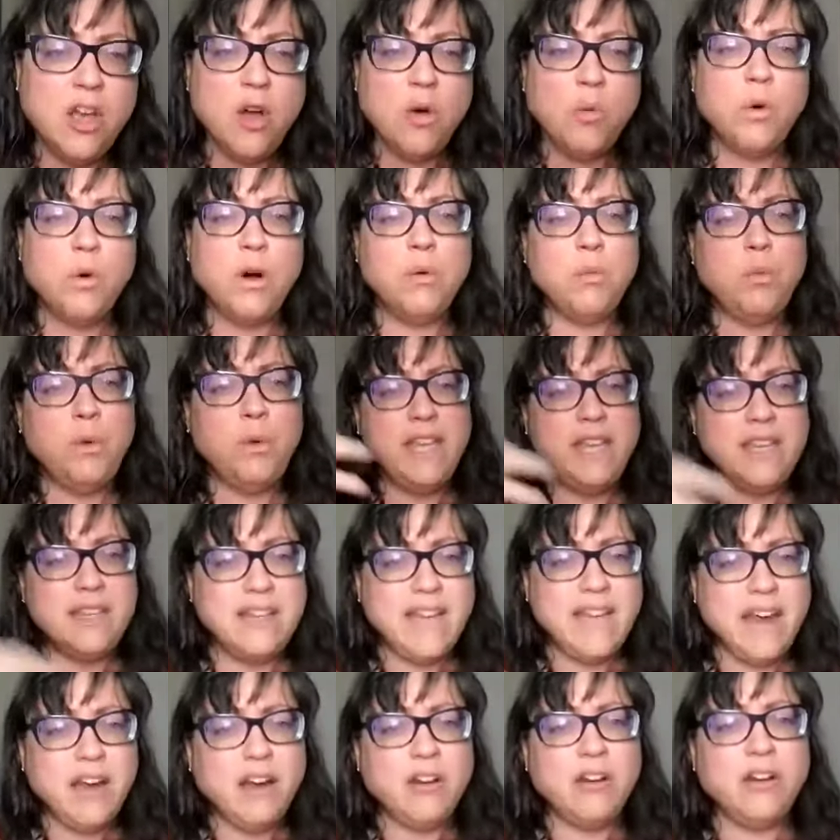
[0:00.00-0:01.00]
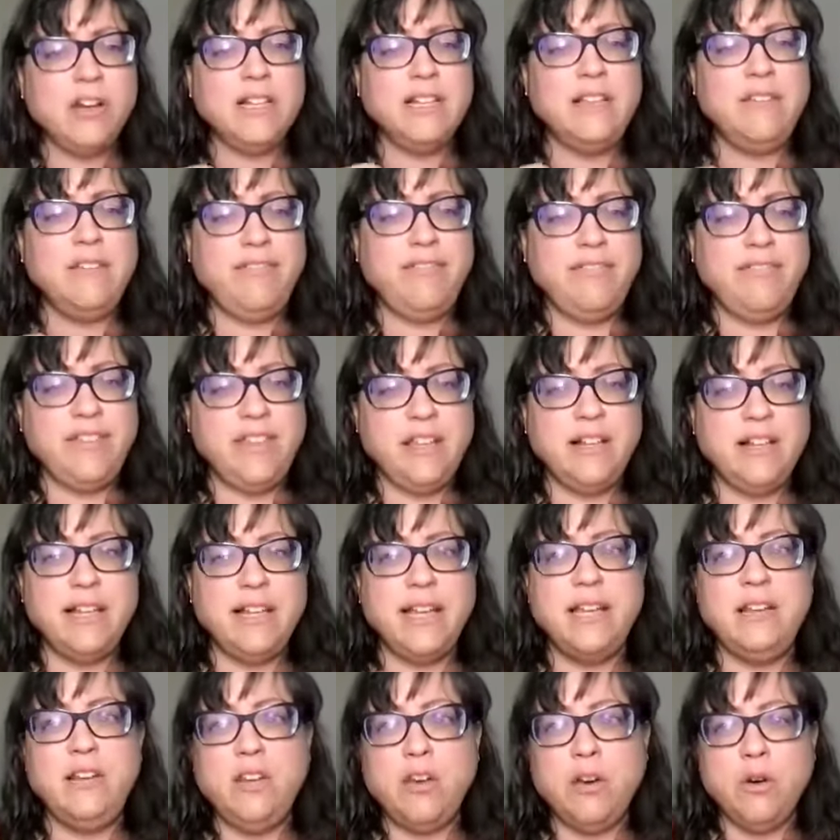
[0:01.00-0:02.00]
what we inherently feel
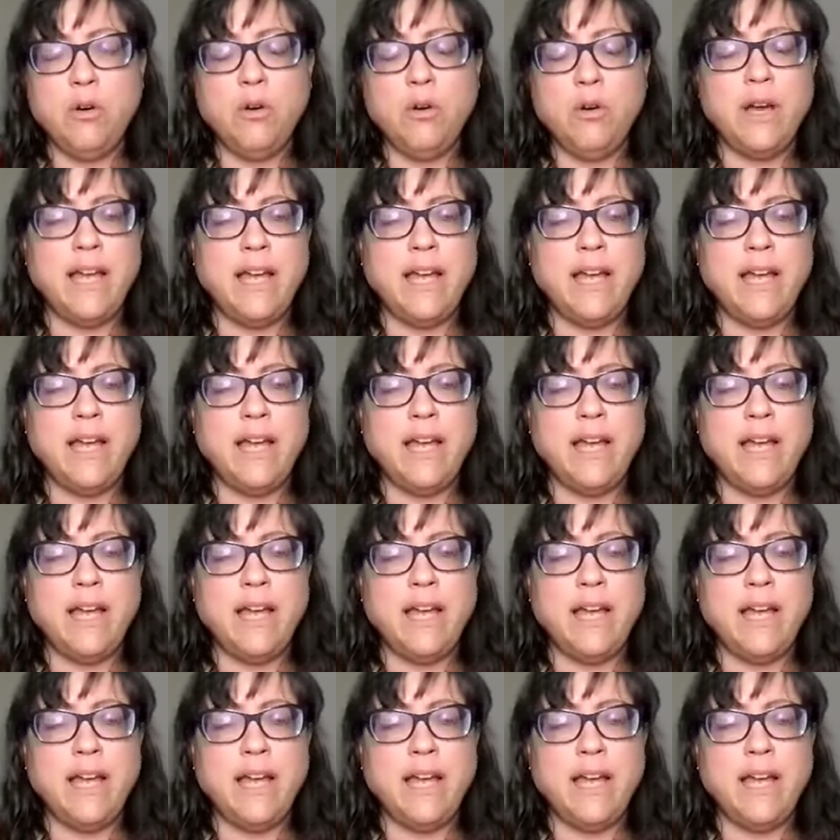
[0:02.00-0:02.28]
and know,